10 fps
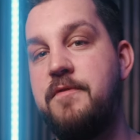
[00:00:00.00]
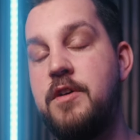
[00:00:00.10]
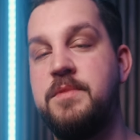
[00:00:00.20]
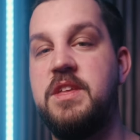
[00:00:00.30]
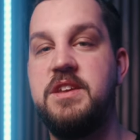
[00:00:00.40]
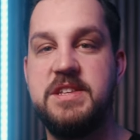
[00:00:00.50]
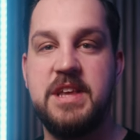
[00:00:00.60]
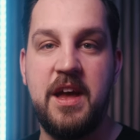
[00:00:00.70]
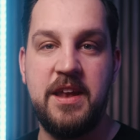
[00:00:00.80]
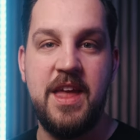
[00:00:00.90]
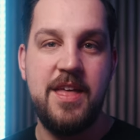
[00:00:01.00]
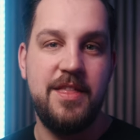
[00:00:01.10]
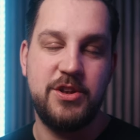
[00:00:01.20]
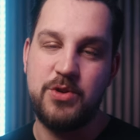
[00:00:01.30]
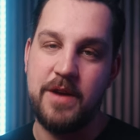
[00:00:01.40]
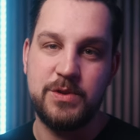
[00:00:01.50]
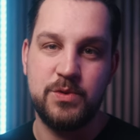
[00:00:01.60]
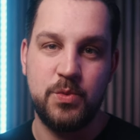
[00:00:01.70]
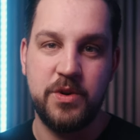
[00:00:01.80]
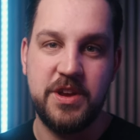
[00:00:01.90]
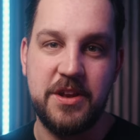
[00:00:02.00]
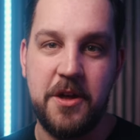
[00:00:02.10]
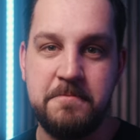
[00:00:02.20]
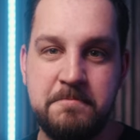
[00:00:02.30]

film and the design that Travis was working on.